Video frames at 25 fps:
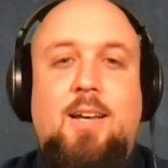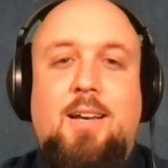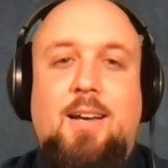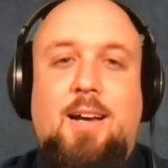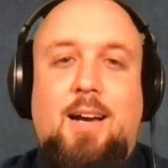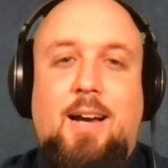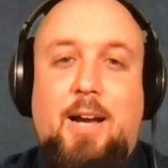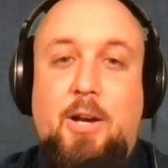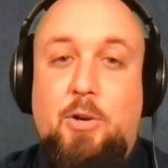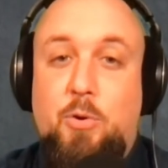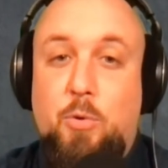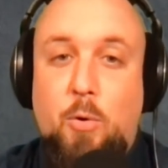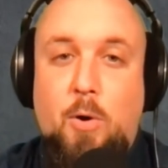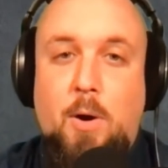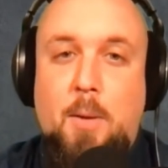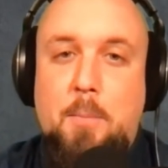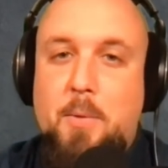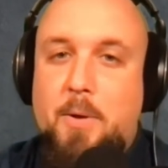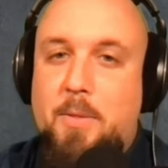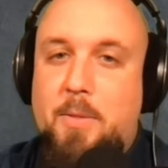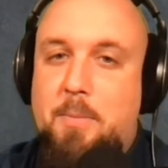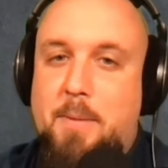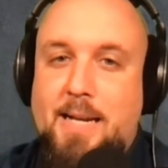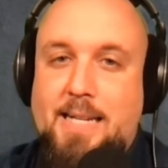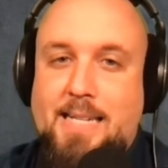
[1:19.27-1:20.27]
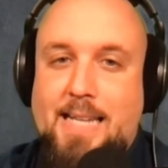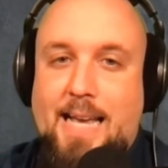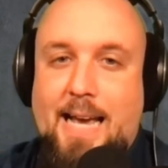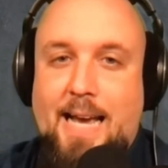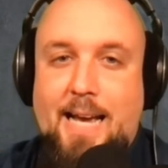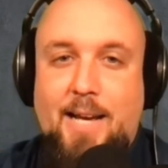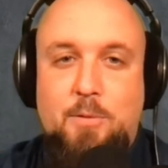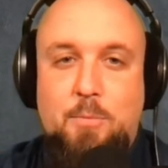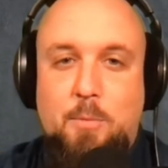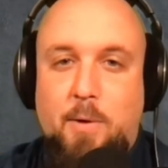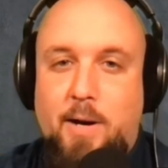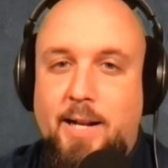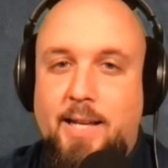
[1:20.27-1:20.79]
I grew up with my
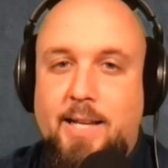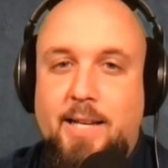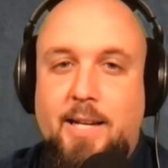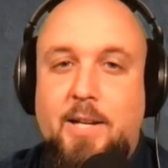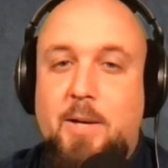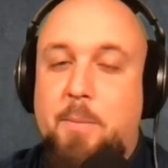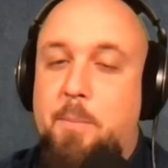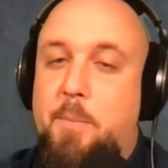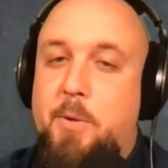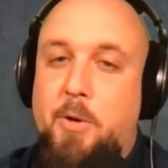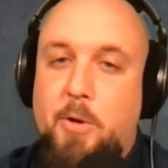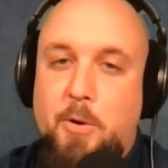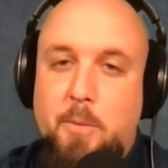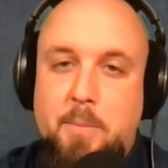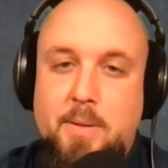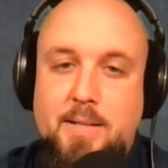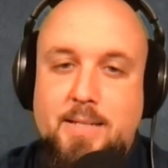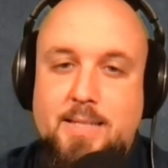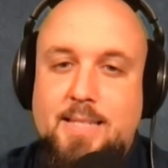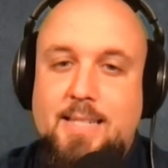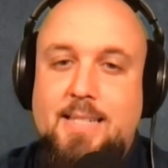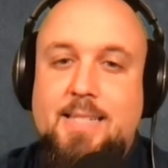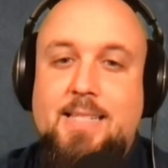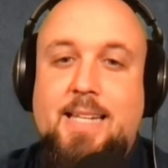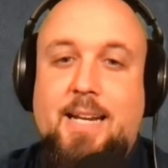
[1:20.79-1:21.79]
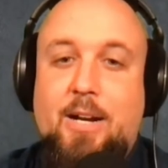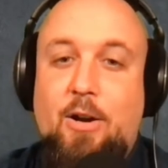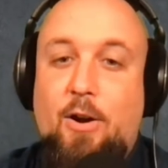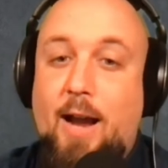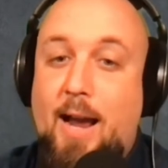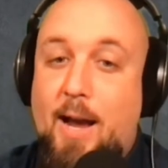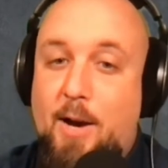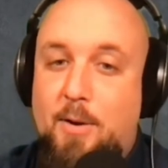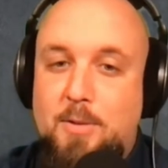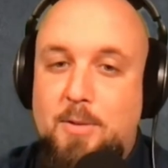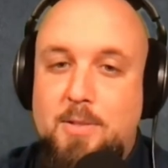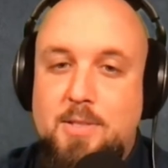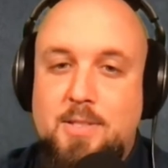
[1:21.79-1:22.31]
dad running a computer business in our
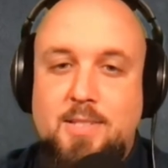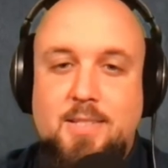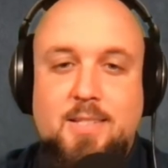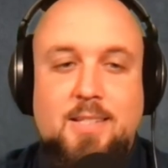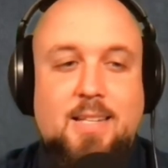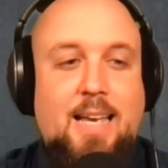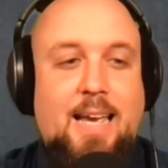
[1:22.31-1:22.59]
house.